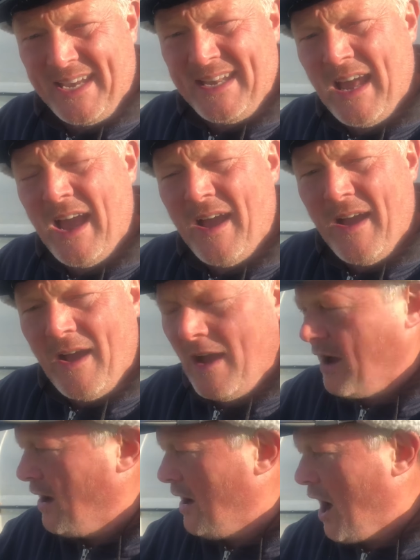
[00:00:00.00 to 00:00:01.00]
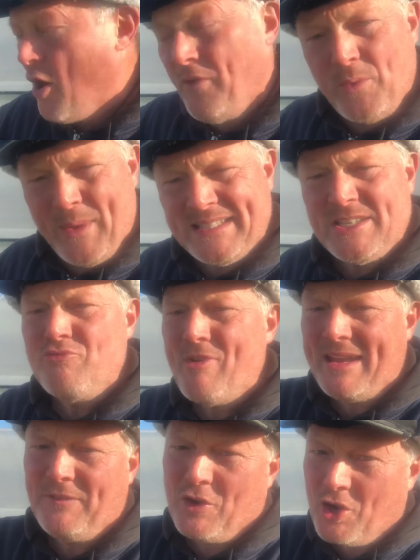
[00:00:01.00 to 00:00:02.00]
in over the winter,
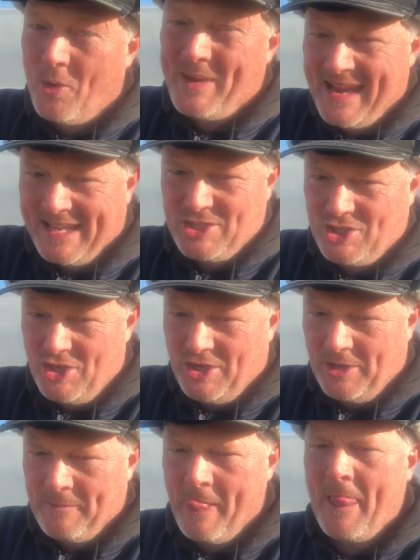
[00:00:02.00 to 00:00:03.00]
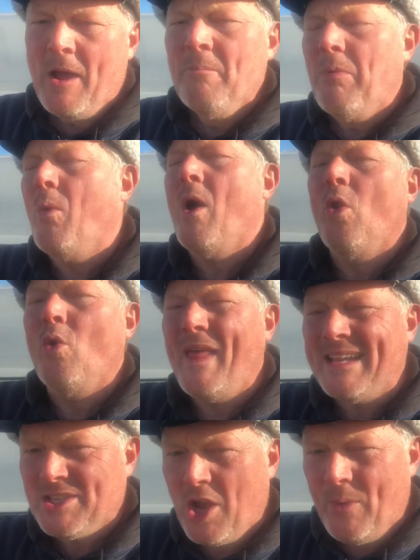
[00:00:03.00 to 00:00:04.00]
ready for growing next year. But while all
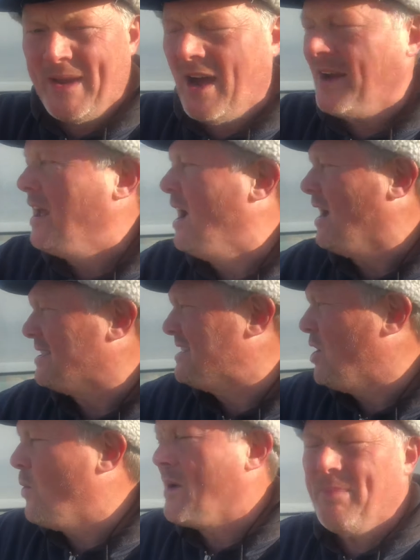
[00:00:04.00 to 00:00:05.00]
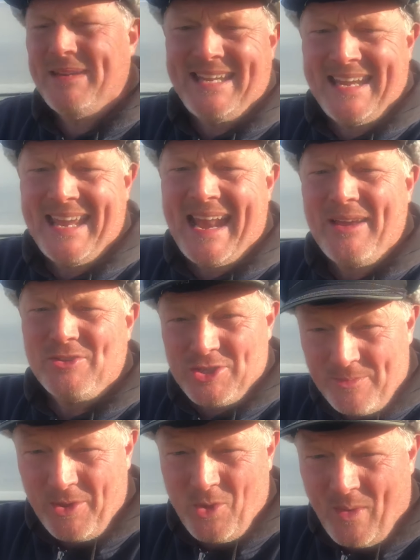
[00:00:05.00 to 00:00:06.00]
that's going on, I still want to be digging out
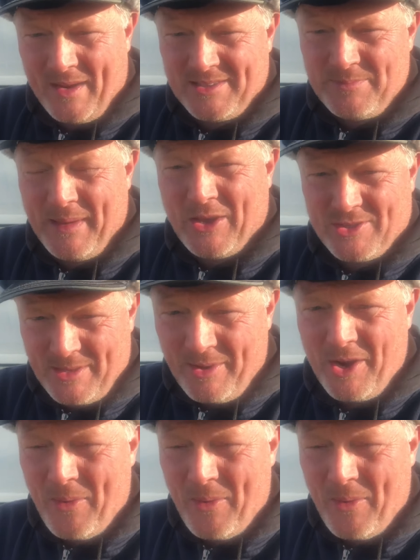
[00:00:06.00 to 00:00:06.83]
some other ones, because I'm going